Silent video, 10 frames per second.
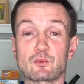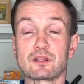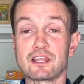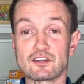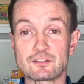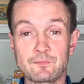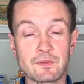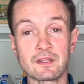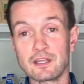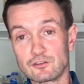released.
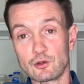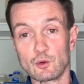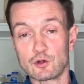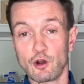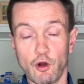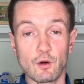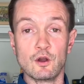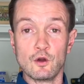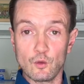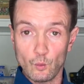And so you recall,
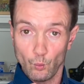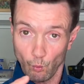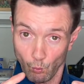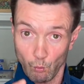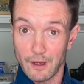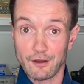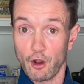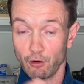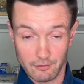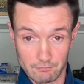we
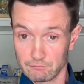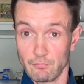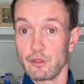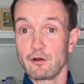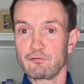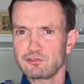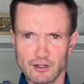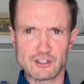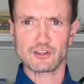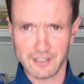know, or the
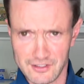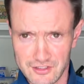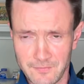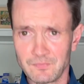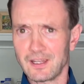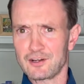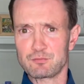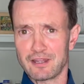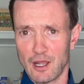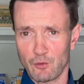phlogistonists, I just
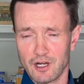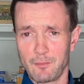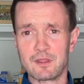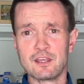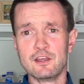made that word up,